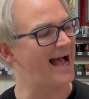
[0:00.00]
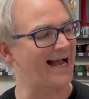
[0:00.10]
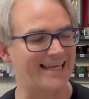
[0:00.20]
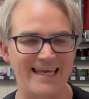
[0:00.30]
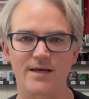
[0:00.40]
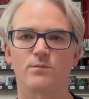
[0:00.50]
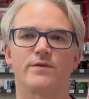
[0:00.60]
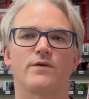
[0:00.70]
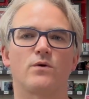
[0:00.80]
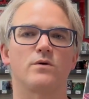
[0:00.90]
again
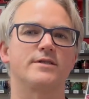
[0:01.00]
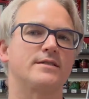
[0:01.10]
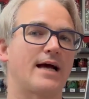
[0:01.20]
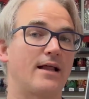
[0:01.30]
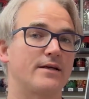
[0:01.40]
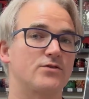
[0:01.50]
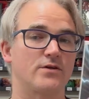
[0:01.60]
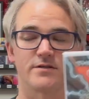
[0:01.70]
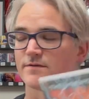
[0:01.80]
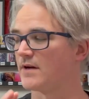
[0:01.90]
with the gorgeous Alex
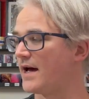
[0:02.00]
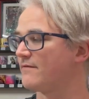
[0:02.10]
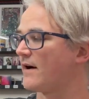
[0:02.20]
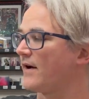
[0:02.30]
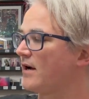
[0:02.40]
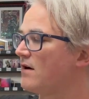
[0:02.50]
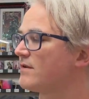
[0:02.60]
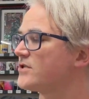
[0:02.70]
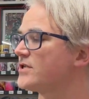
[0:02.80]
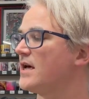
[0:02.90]
Ross variant
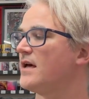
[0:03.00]
covers.